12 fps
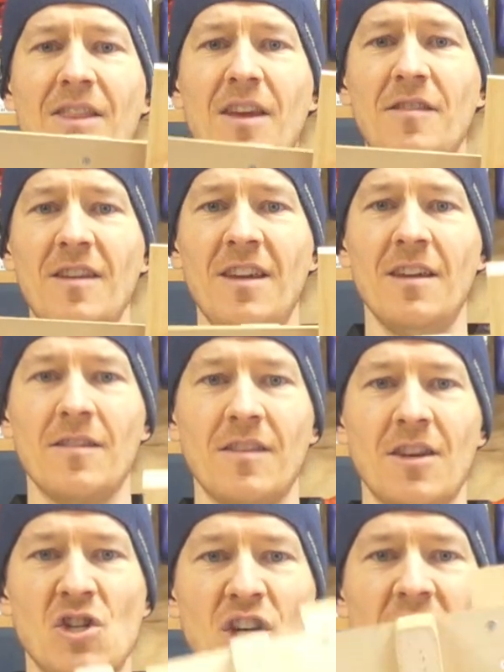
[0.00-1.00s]
this is
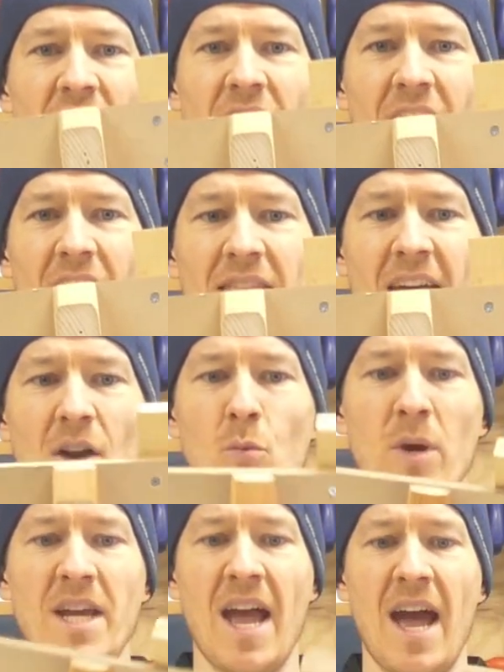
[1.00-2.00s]
the jig that
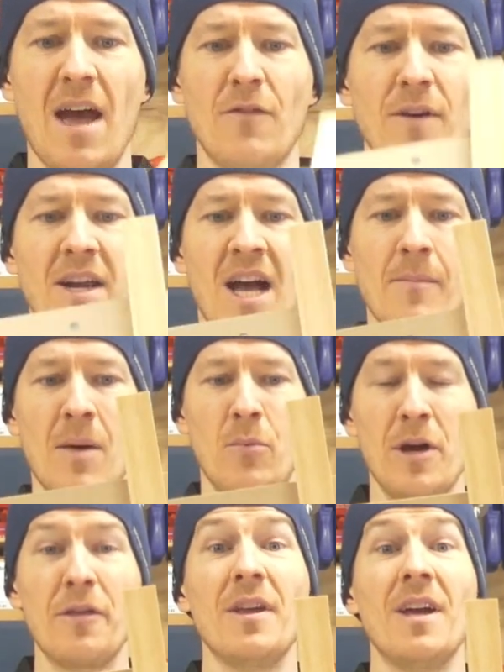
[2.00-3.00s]
we have come up
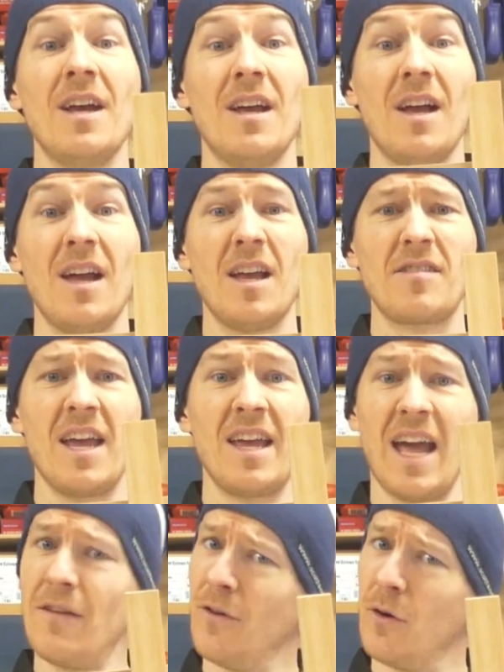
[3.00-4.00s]
with. Let's take
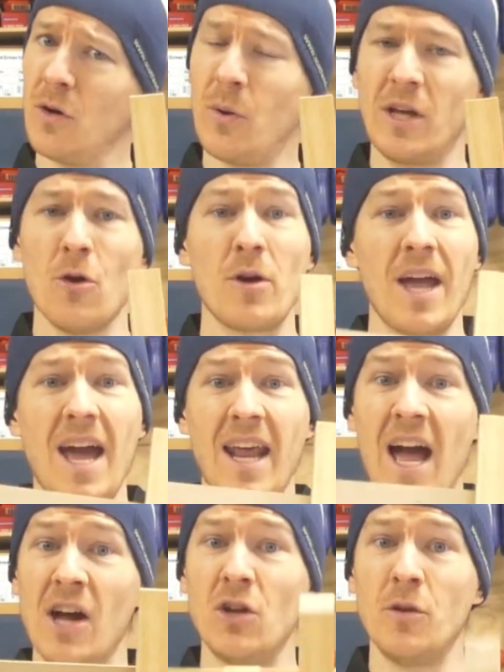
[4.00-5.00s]
a very quick look at
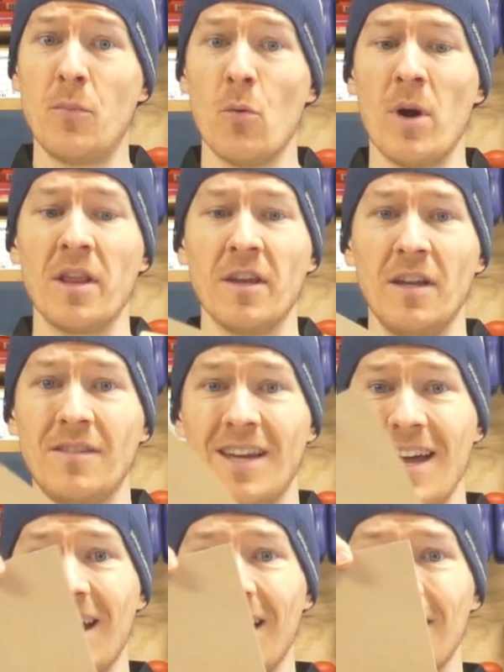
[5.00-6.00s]
how you put one of these
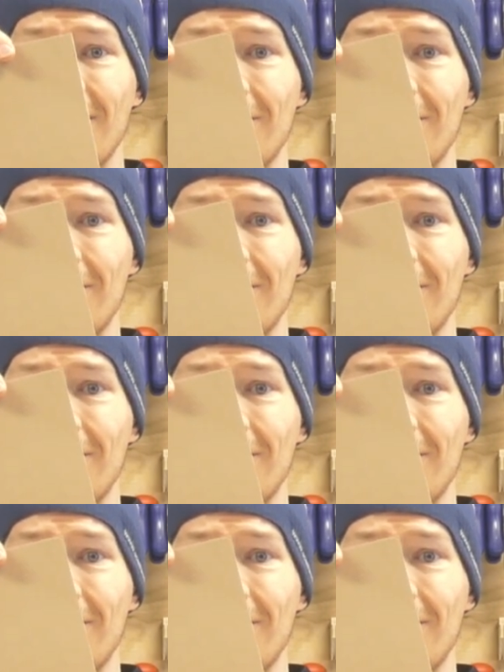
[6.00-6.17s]
together.